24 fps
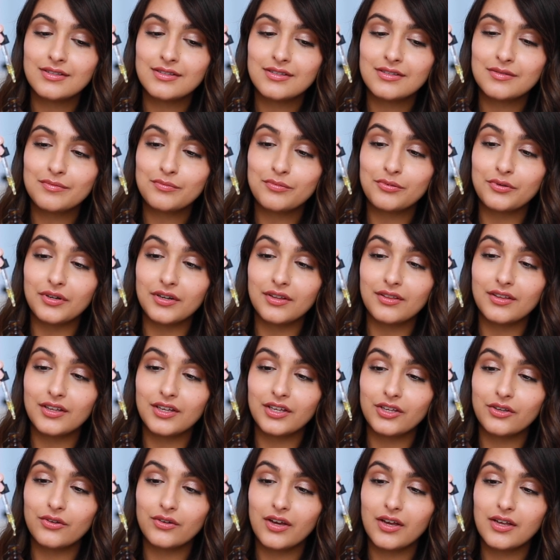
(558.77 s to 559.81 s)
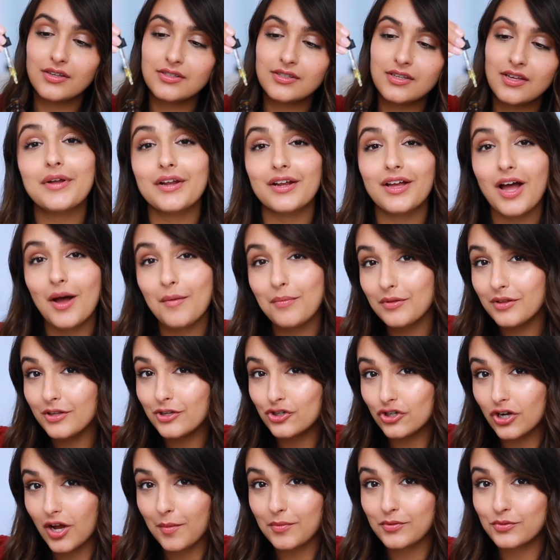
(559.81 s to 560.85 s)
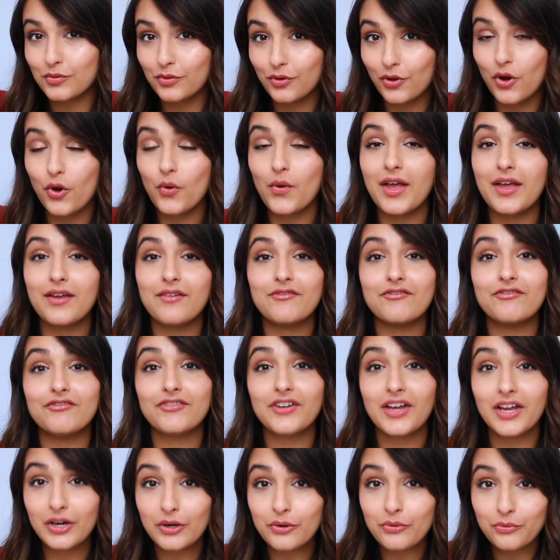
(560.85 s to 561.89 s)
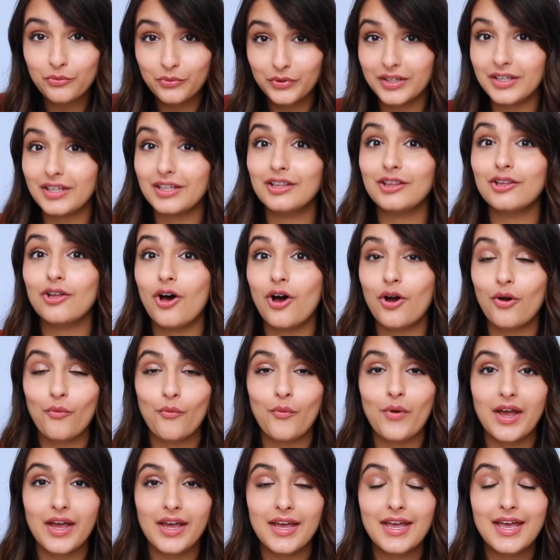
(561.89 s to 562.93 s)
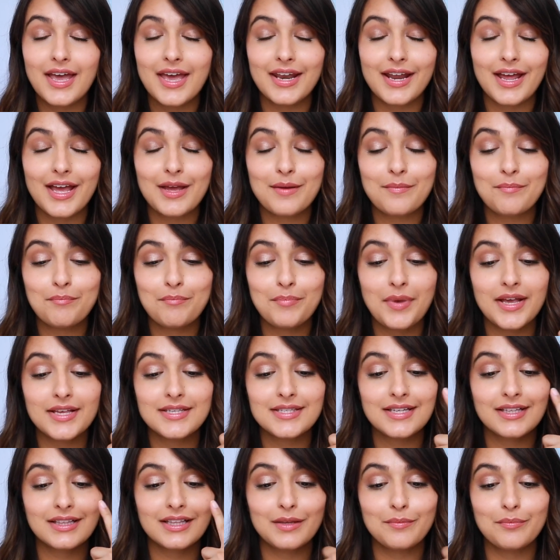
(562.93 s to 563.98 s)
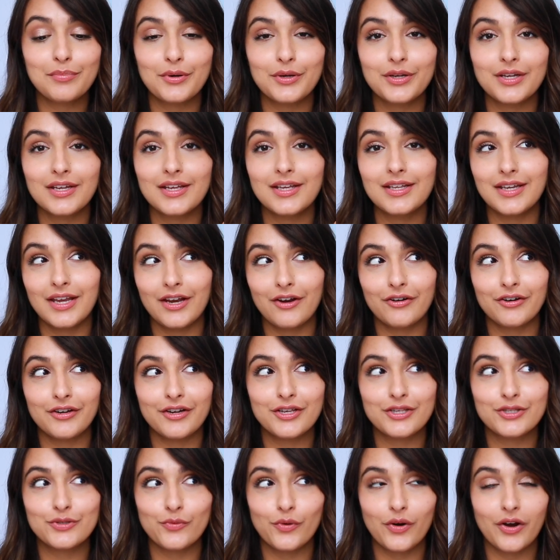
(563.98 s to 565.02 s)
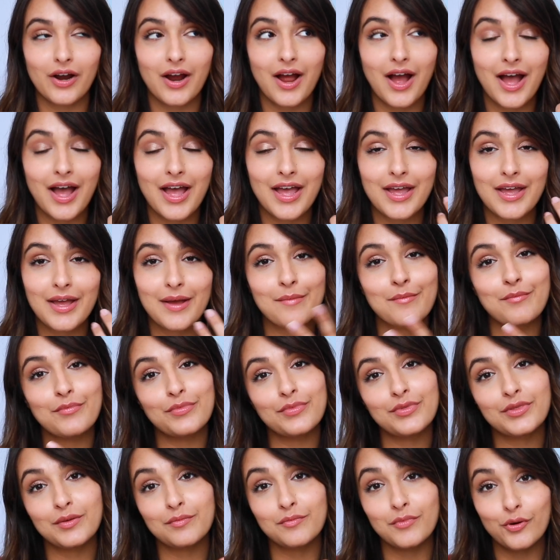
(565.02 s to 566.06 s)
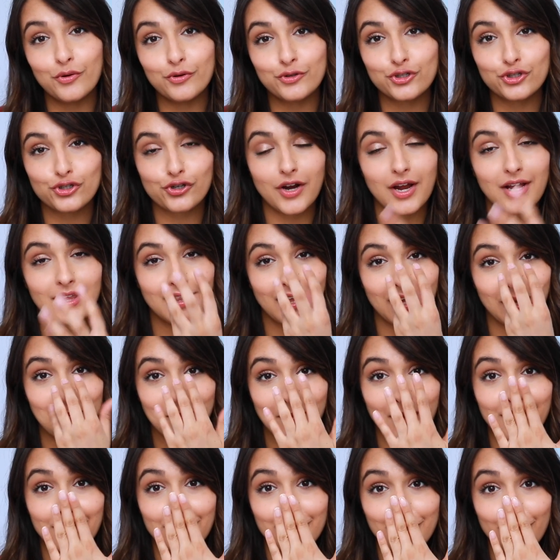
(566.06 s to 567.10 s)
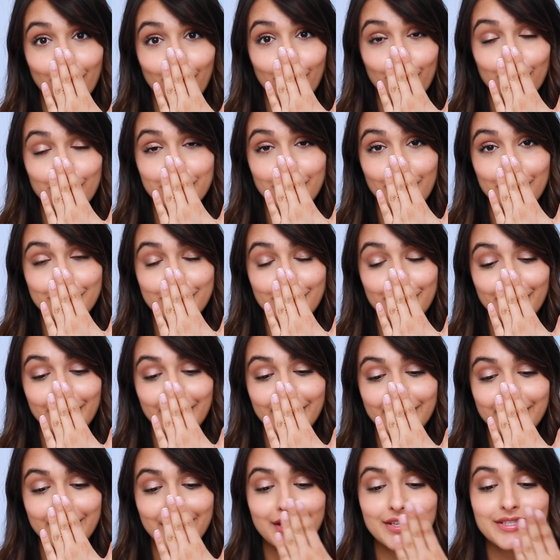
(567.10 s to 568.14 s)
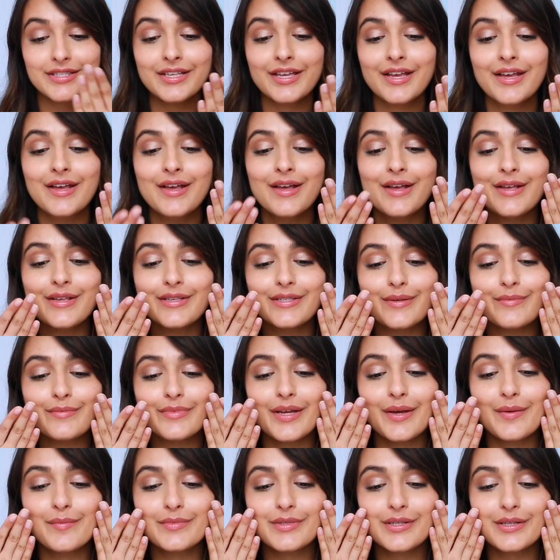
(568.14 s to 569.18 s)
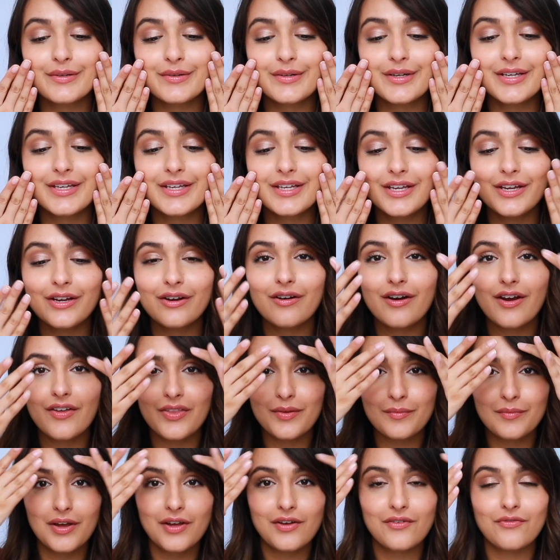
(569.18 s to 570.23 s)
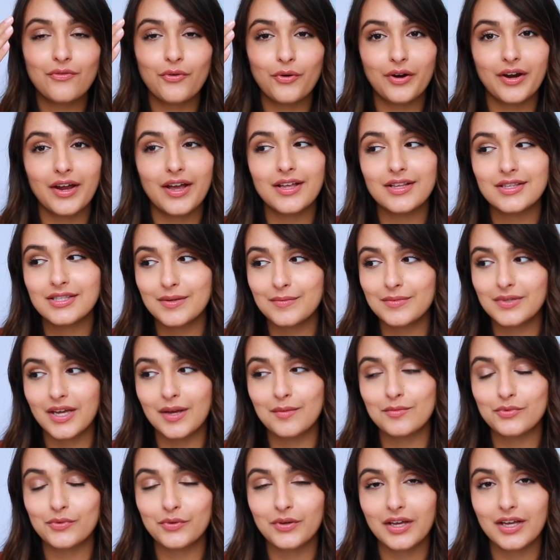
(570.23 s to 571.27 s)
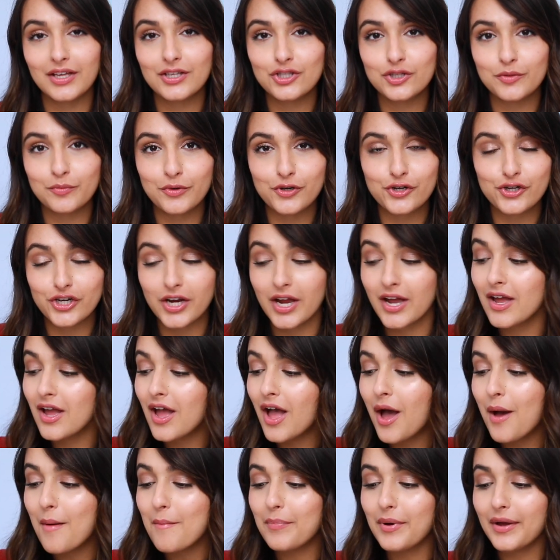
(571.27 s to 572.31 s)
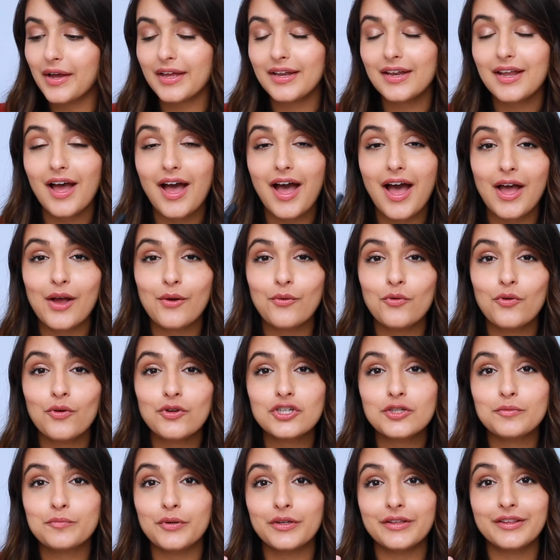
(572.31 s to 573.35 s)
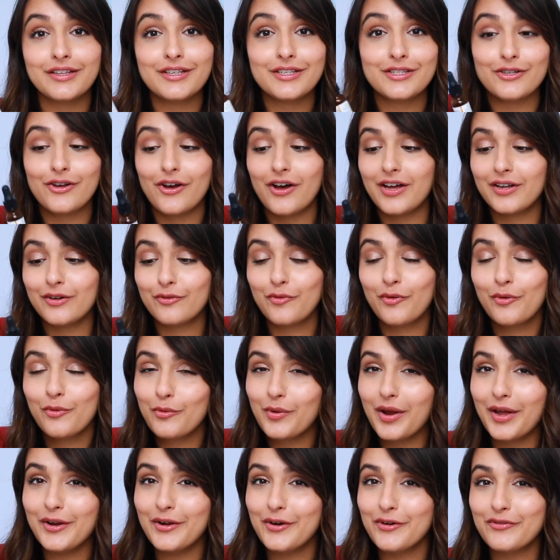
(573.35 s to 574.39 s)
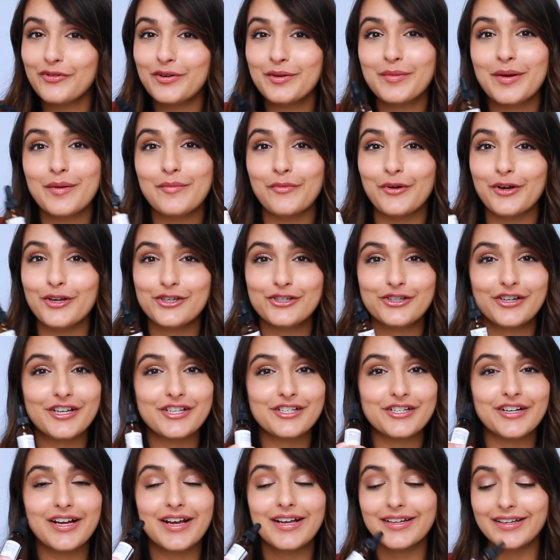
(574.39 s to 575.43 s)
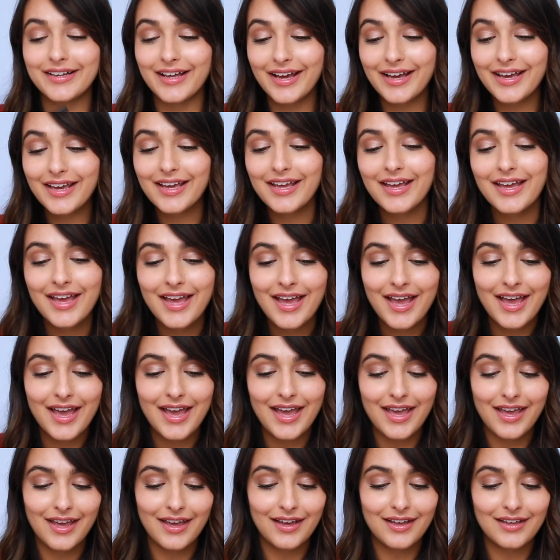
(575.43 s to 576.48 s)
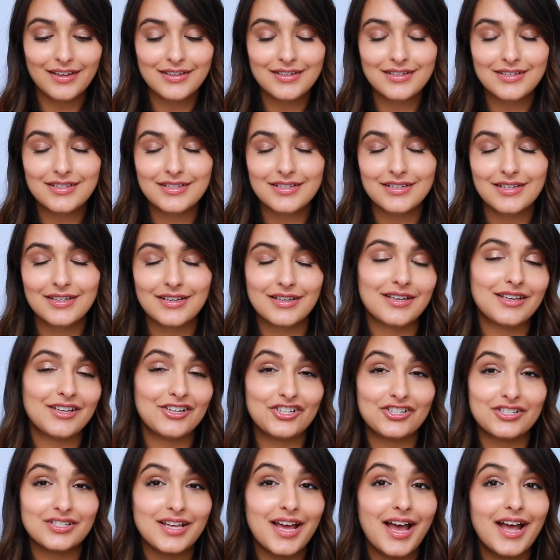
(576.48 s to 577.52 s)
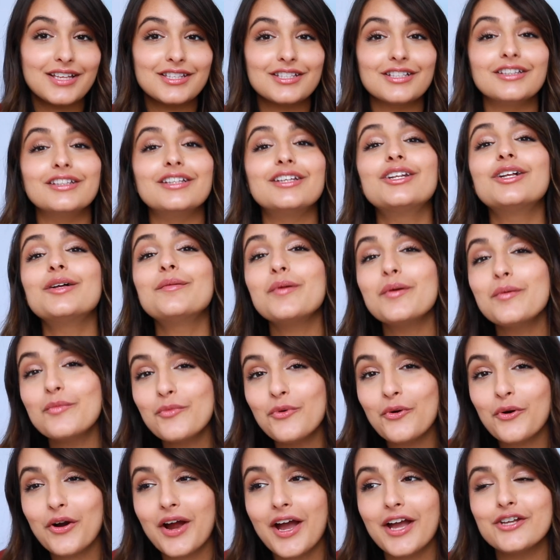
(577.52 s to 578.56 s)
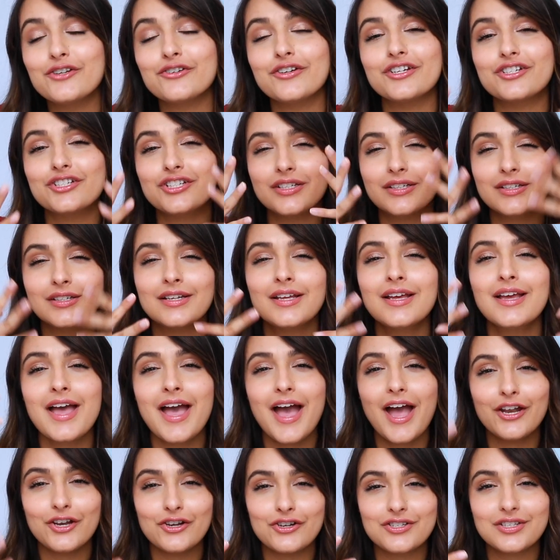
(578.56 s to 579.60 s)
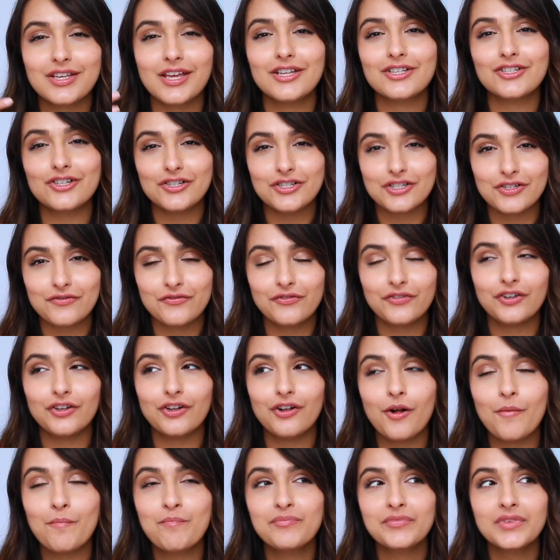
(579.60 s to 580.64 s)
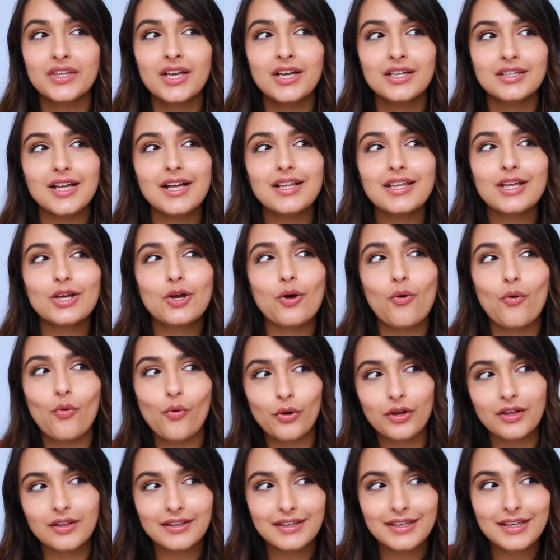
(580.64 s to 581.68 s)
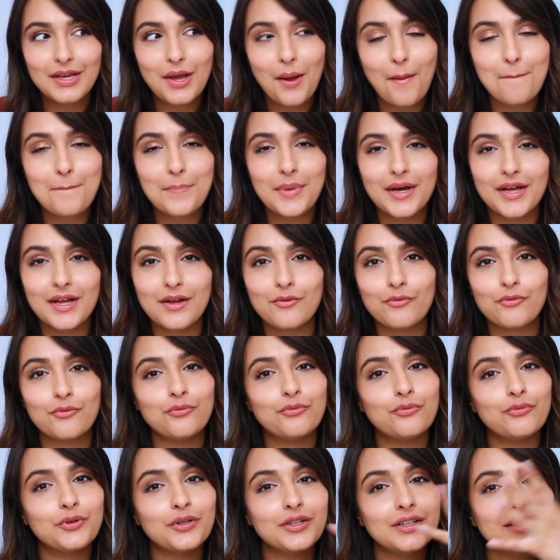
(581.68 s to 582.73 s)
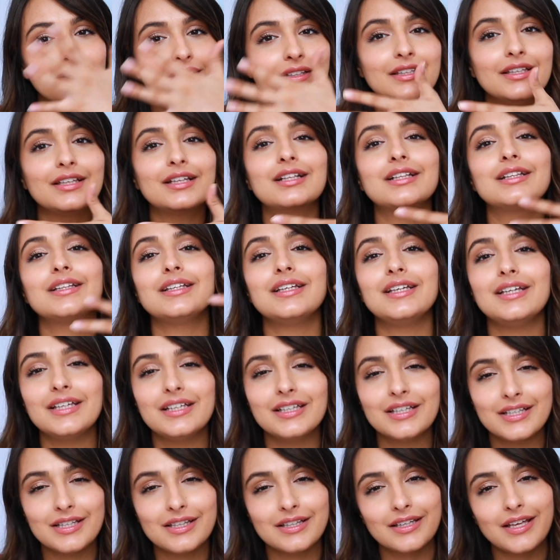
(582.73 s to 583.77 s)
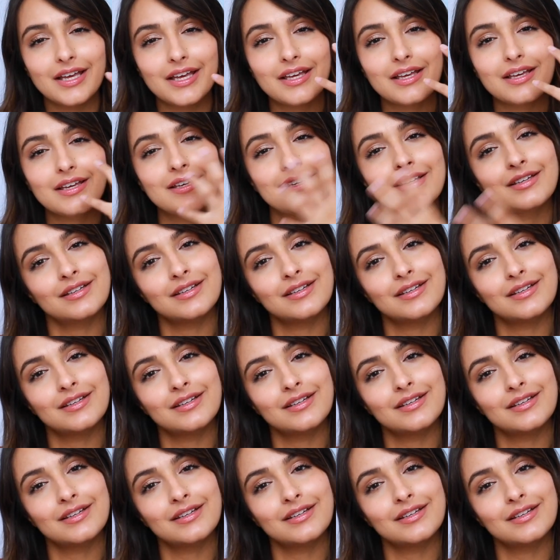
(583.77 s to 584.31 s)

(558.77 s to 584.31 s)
it's pretty thick, you guys. But a couple of drops will go a very long way, and I basically put it in areas where I am the most dry, like my nose. I'll target this, sometimes like right here, and then my forehead sometimes will get super dry. But I will just put this on right over my moisturizer at night, and it just adds a little bit more hydration, and your skin starts to feel not like oily, but really clean, and like